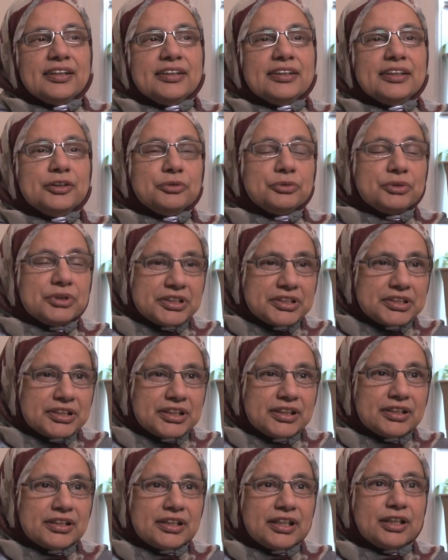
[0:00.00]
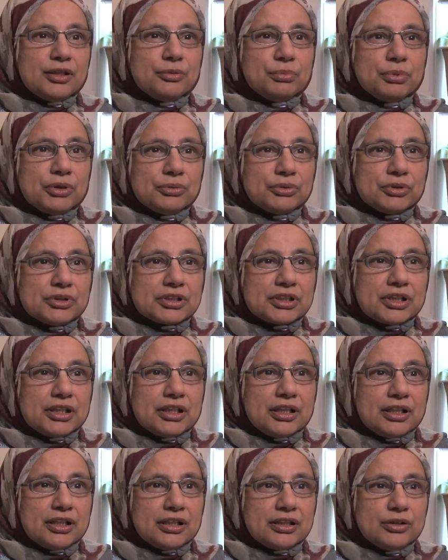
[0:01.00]
The interesting thing about
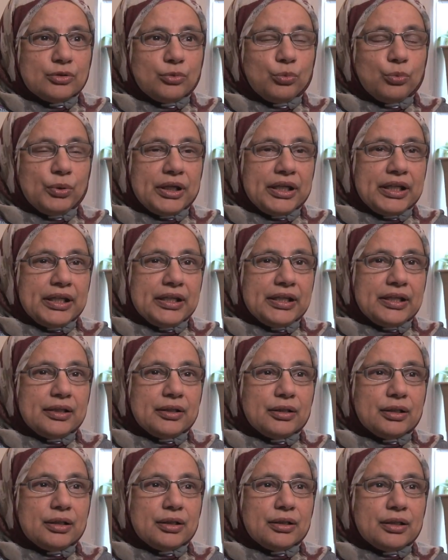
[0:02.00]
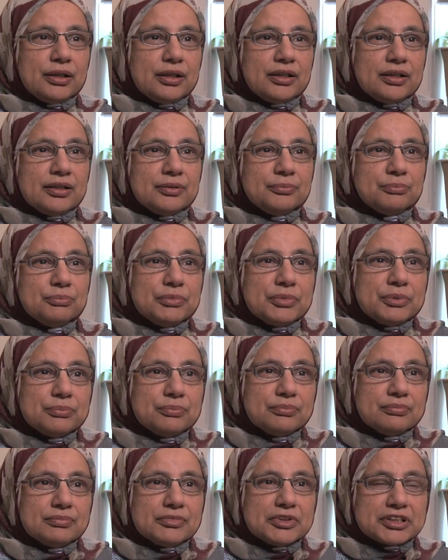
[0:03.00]
uh, the way uh,
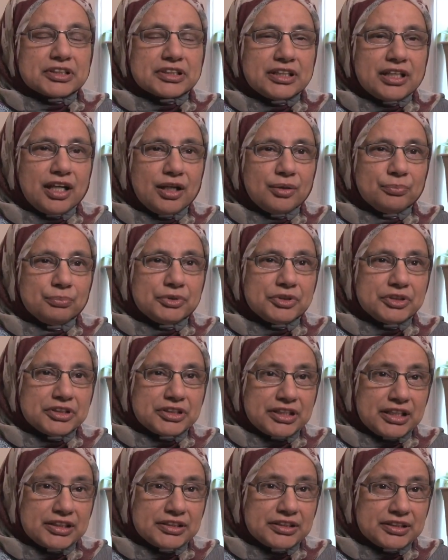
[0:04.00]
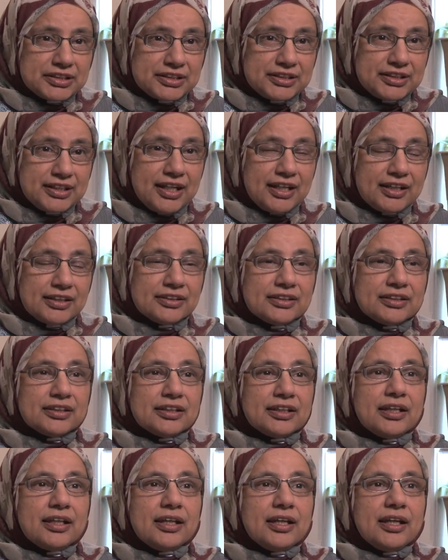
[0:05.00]
Islam presents death
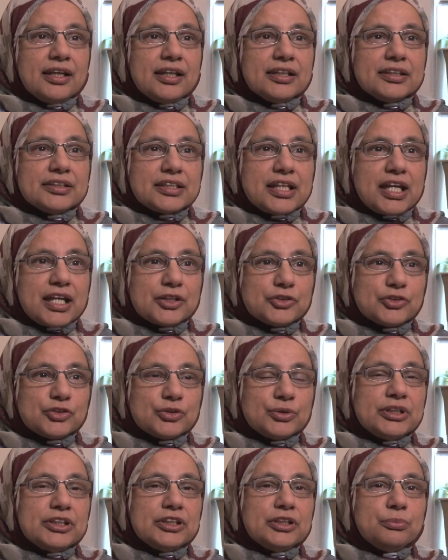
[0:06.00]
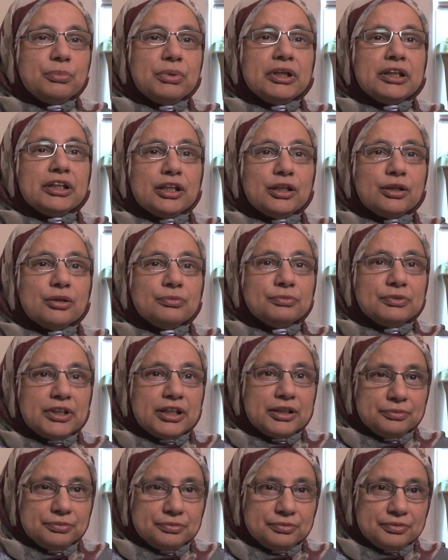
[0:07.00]
is actually the beginning of
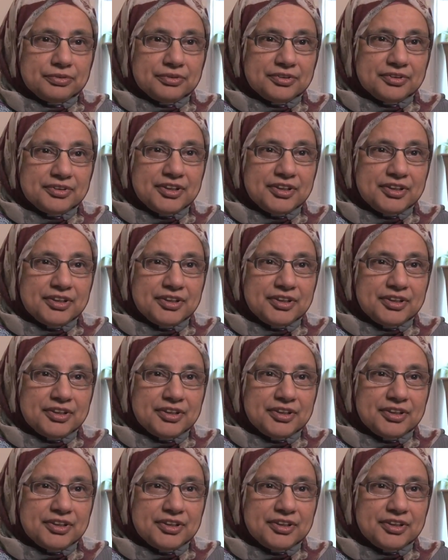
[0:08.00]
life.